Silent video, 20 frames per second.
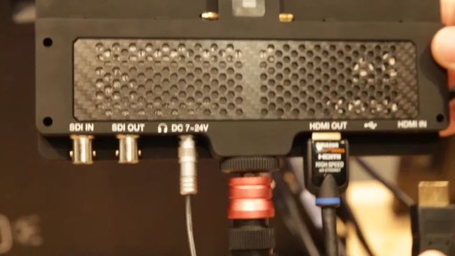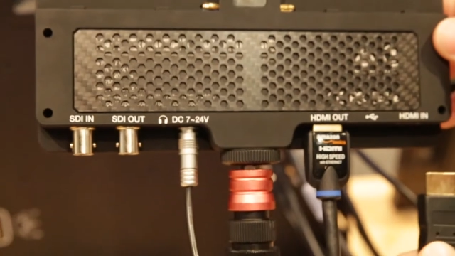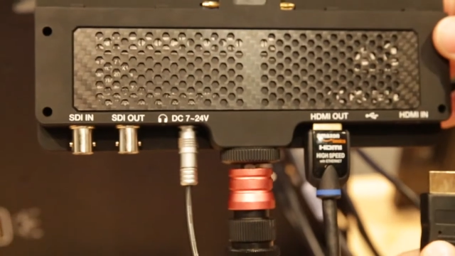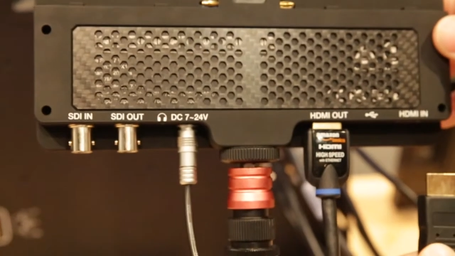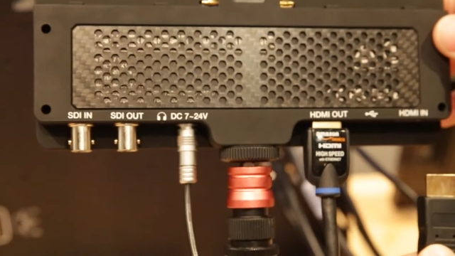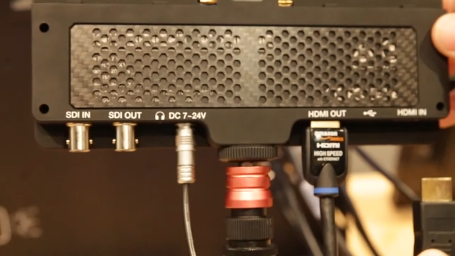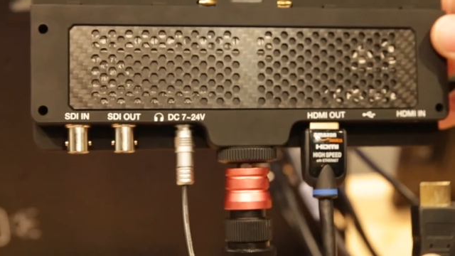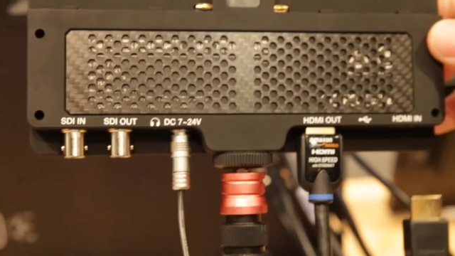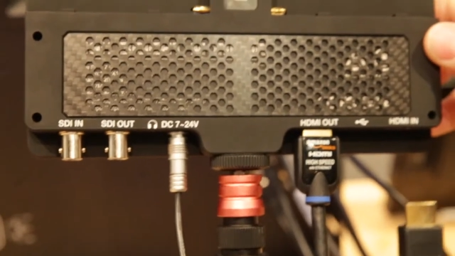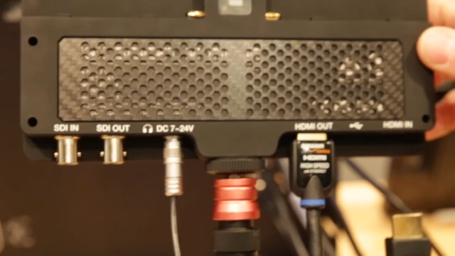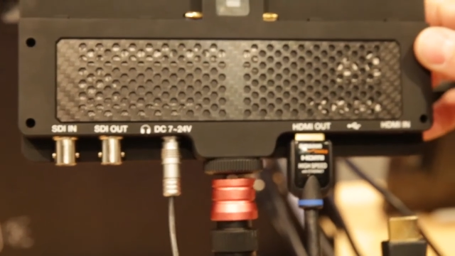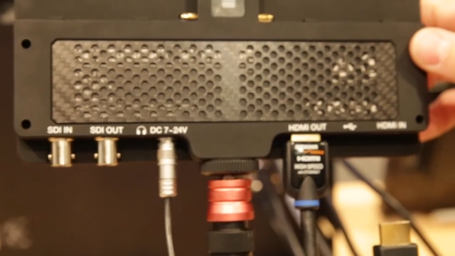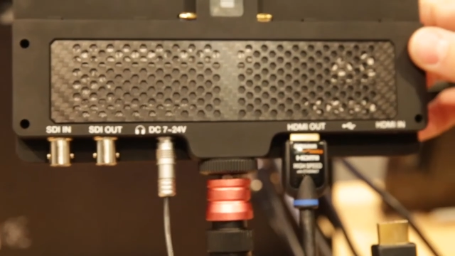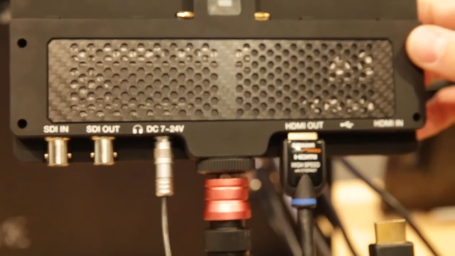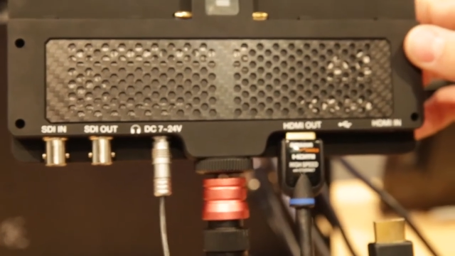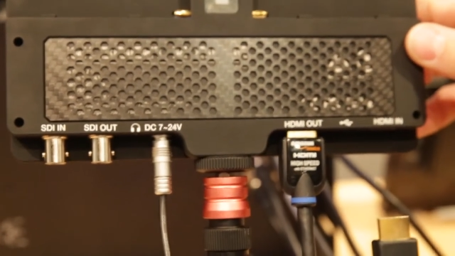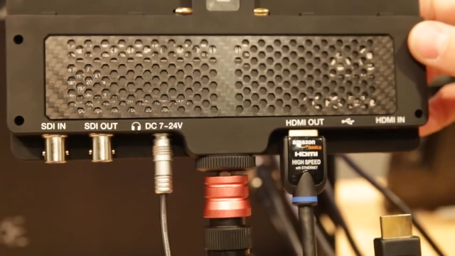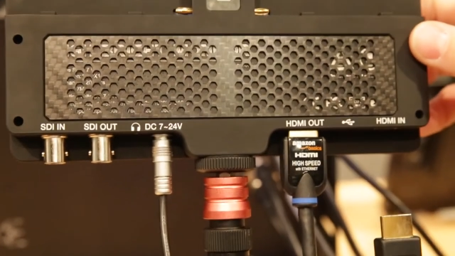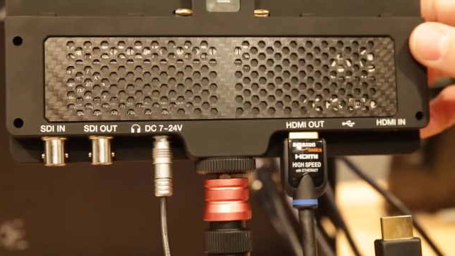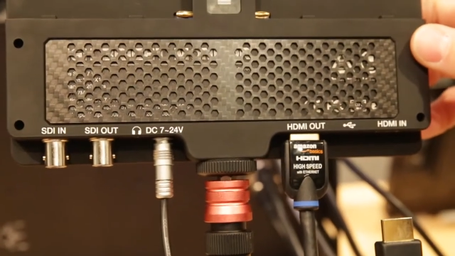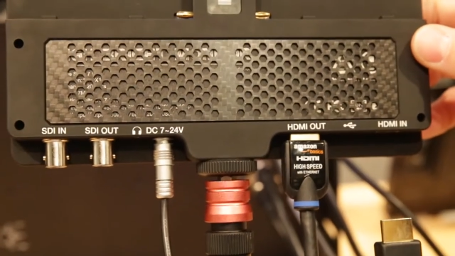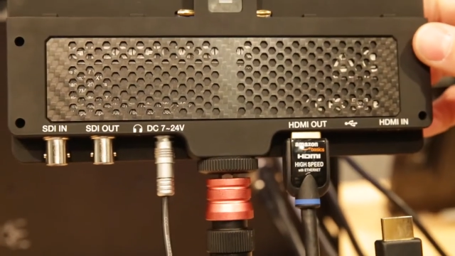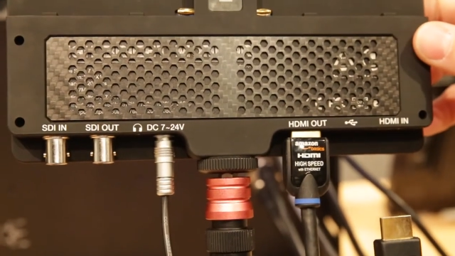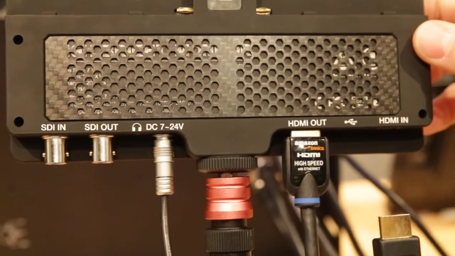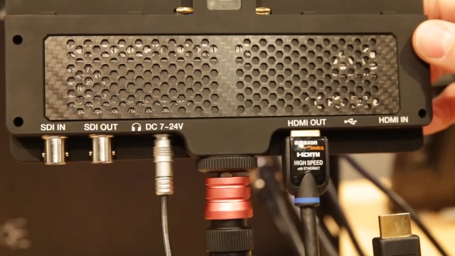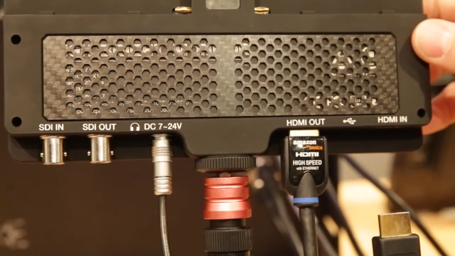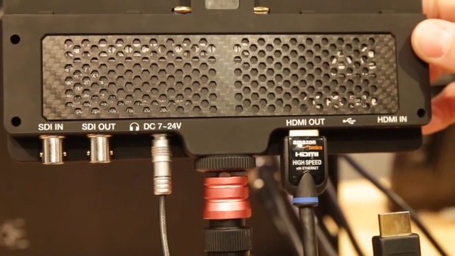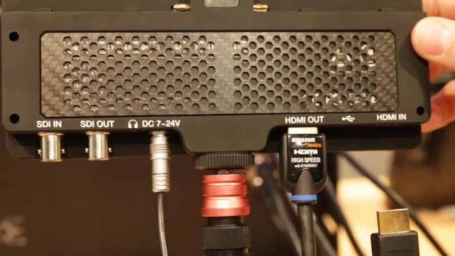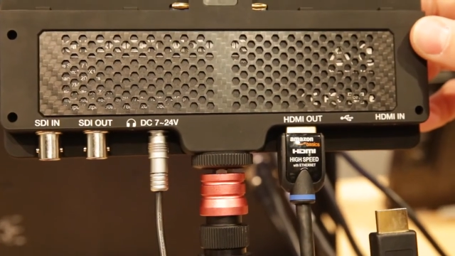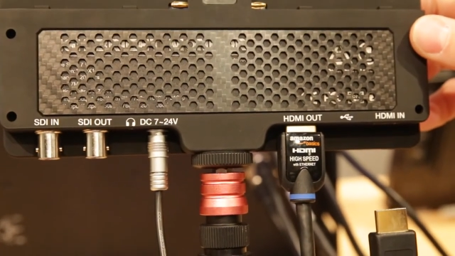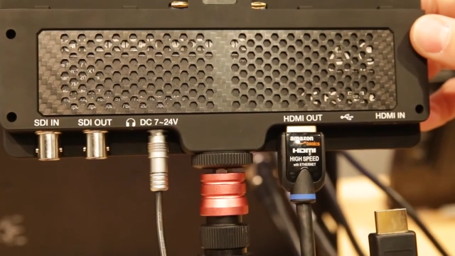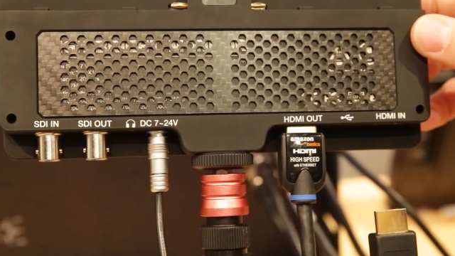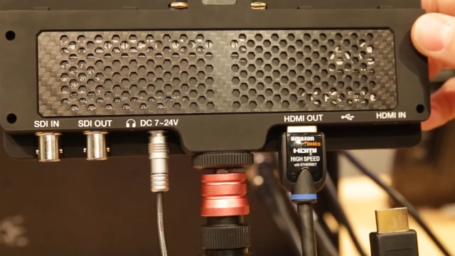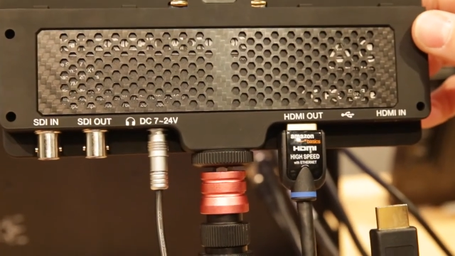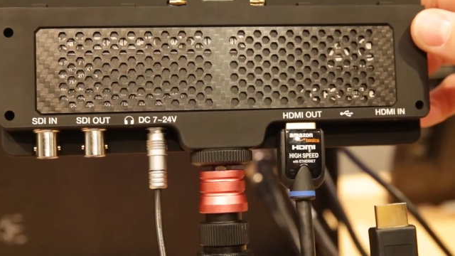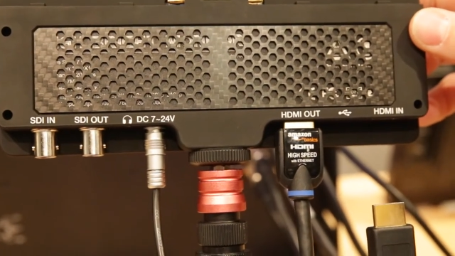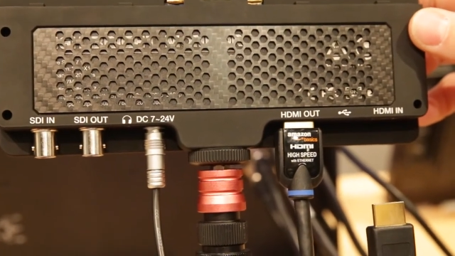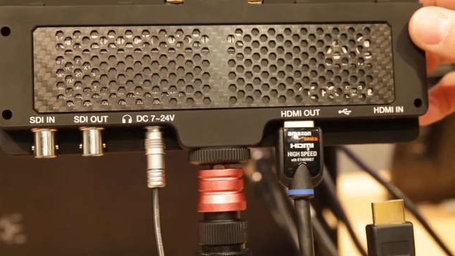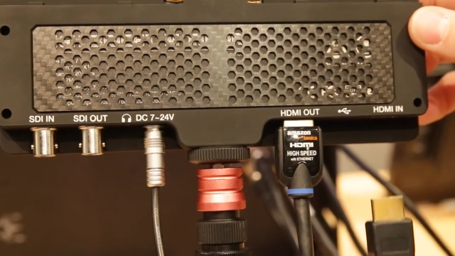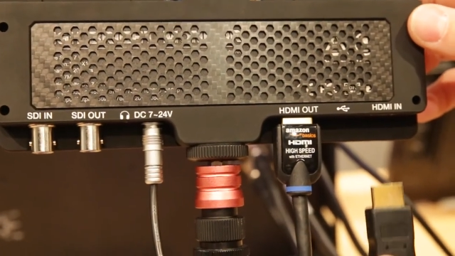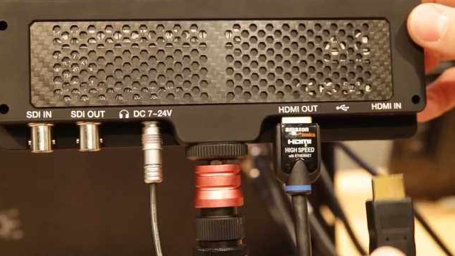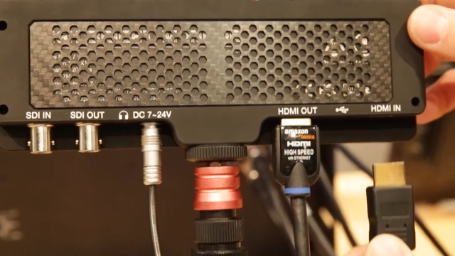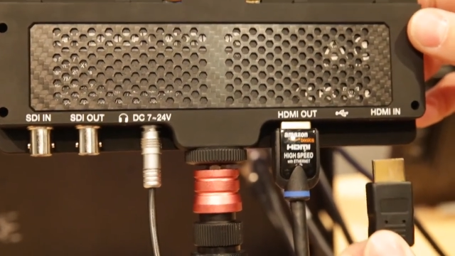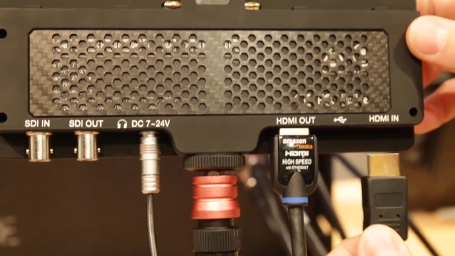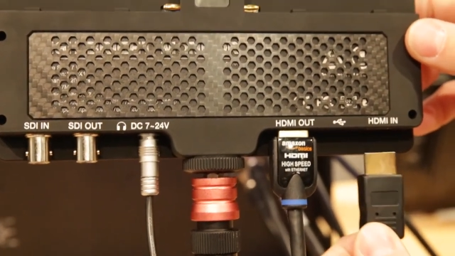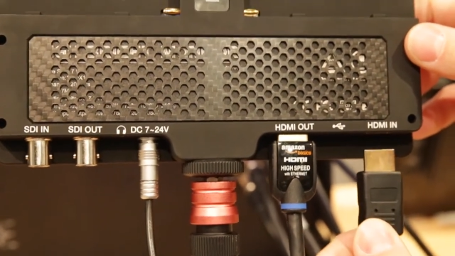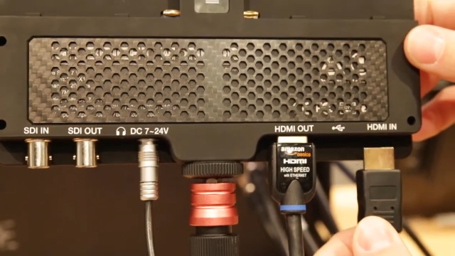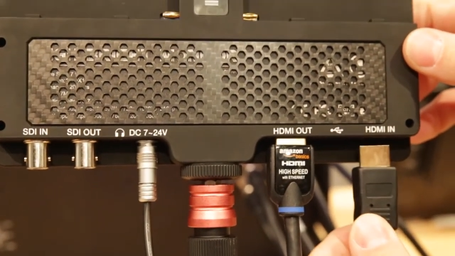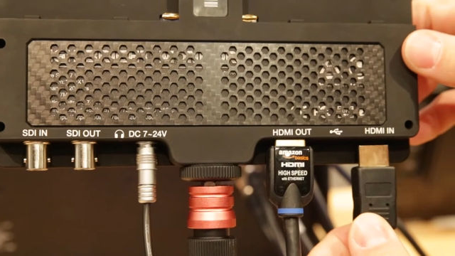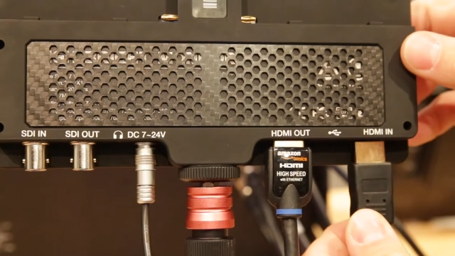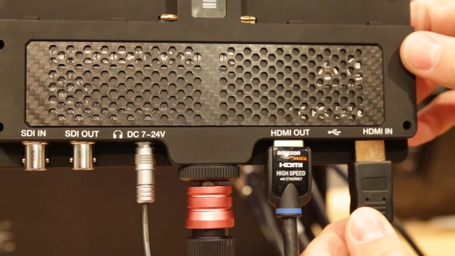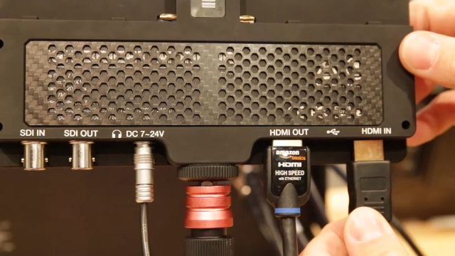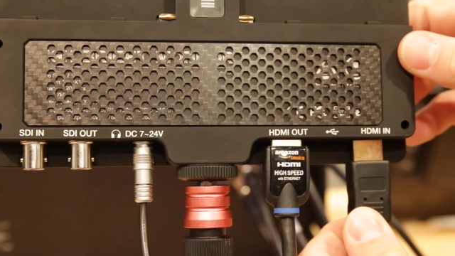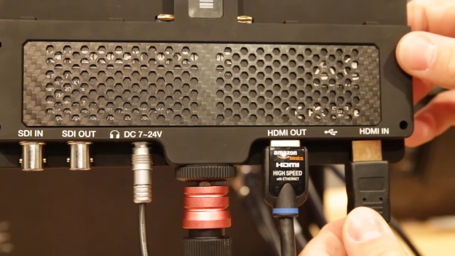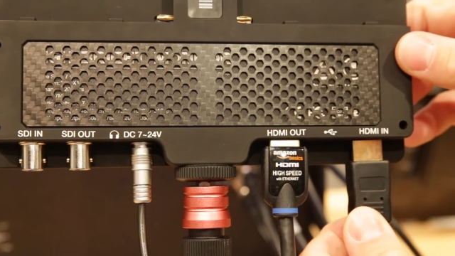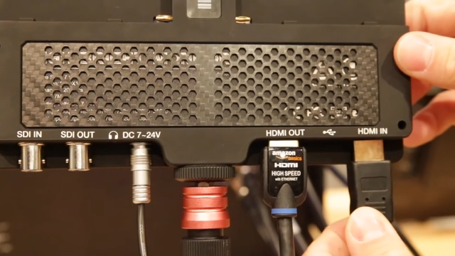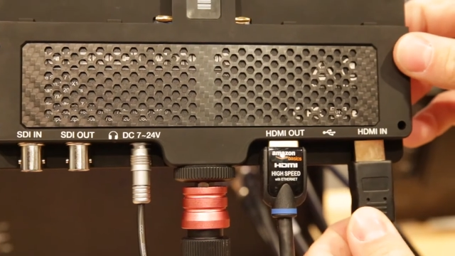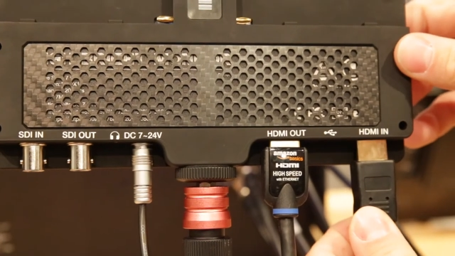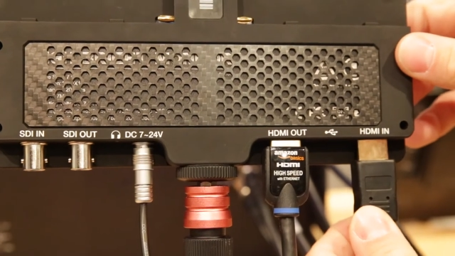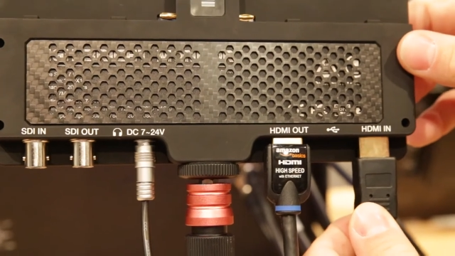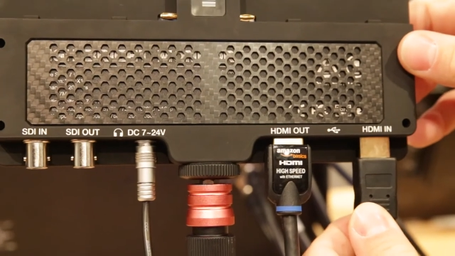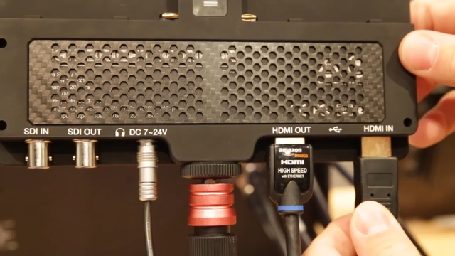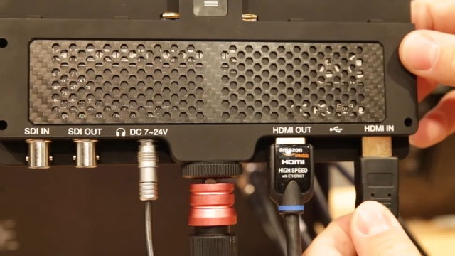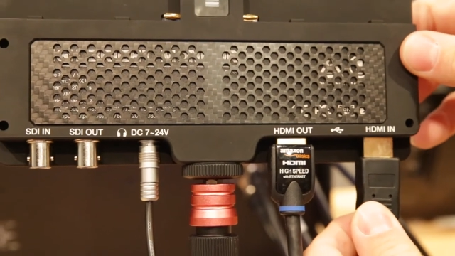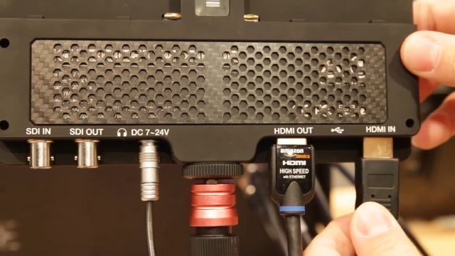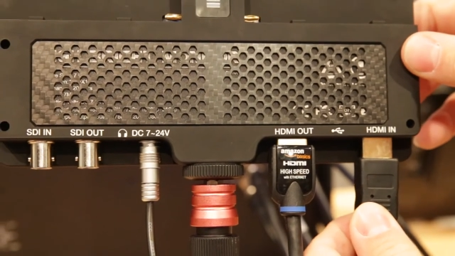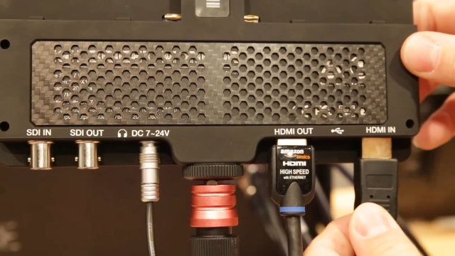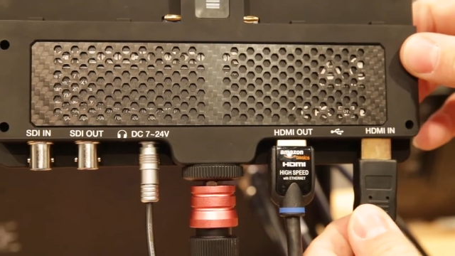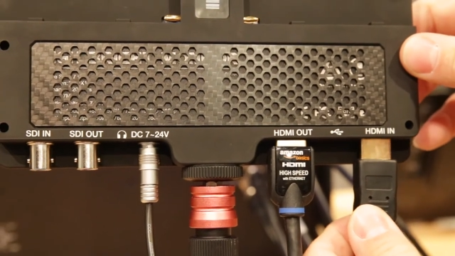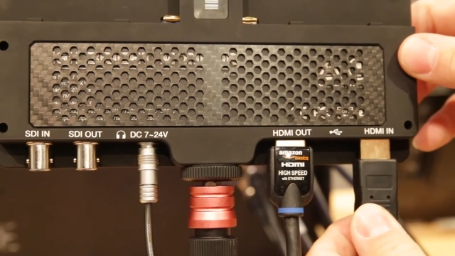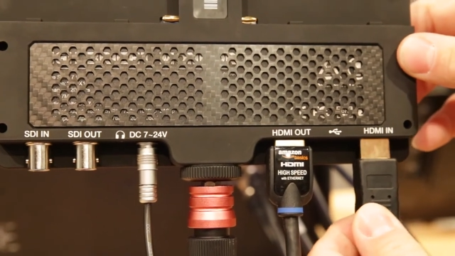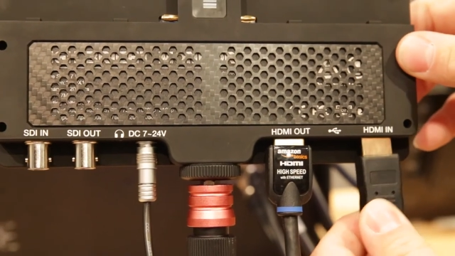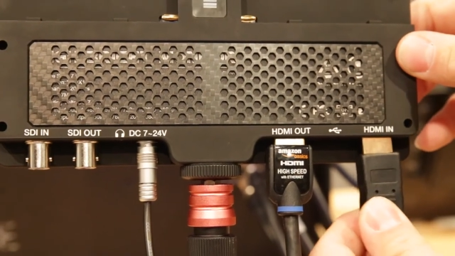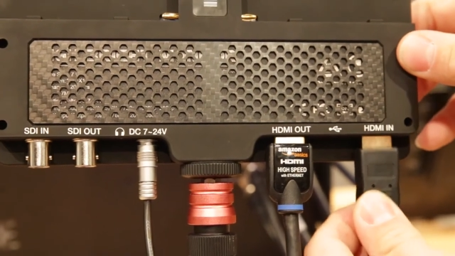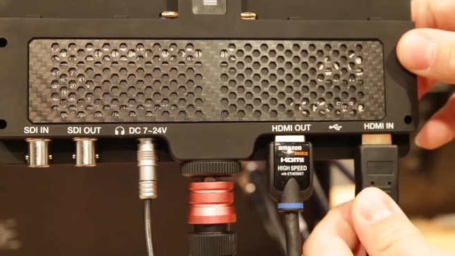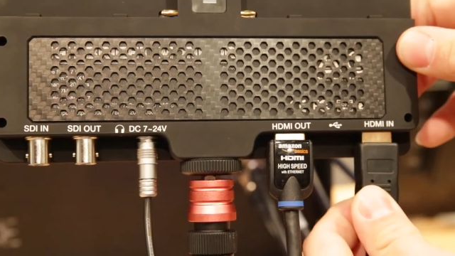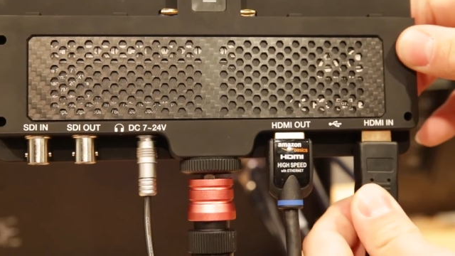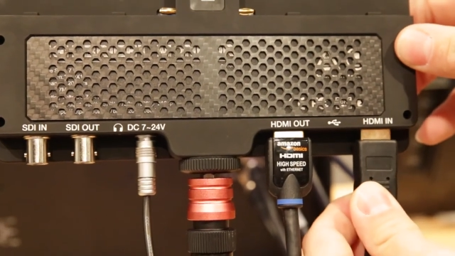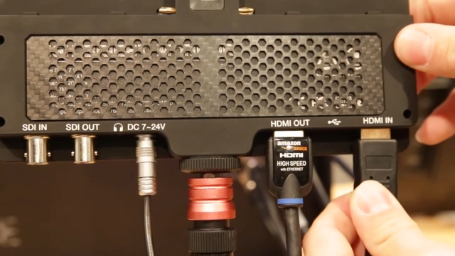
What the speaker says: No face is visible, so there are no lips to read.